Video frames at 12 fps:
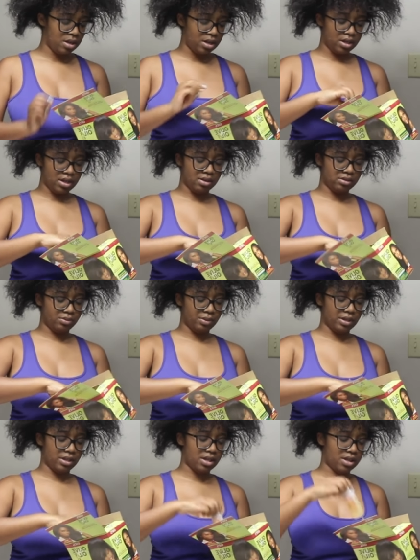It comes
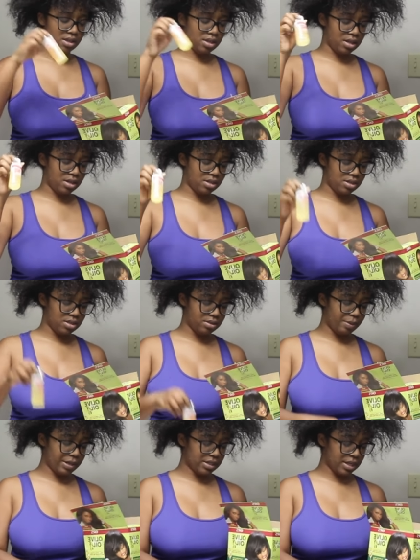with this.
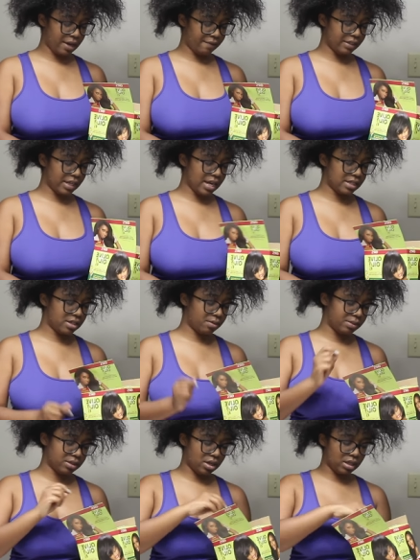Basically everything has
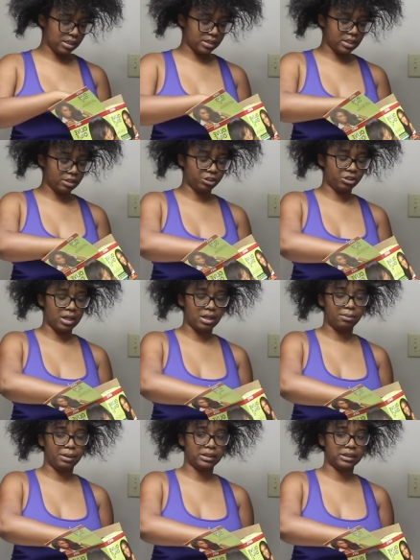numbers on it. It tells you how
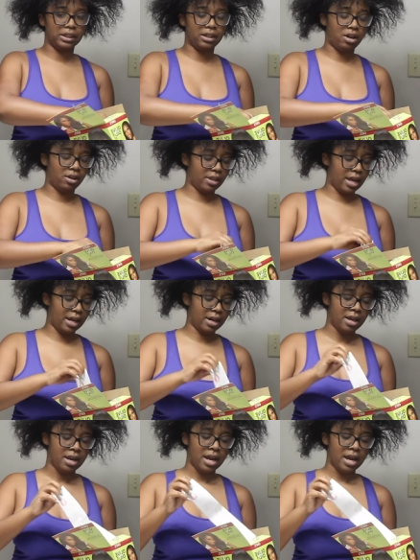to mix it, all that.